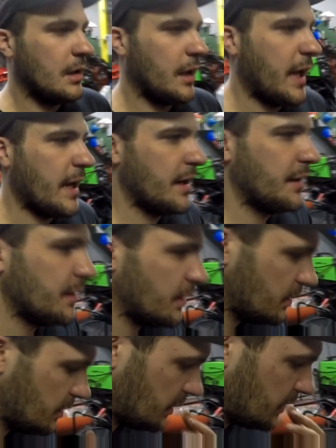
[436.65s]
and
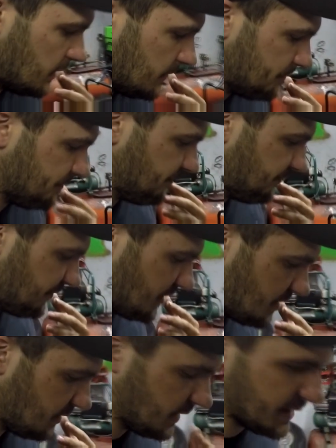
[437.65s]

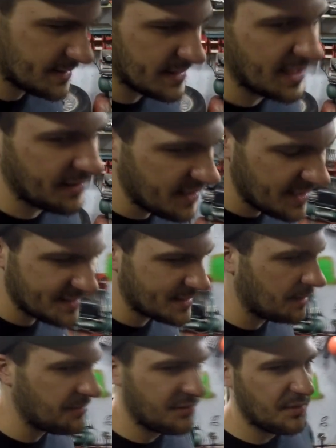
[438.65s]
like I said, I think it's
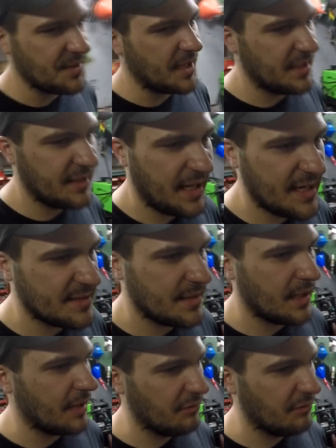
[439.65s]
coming from the head gasket.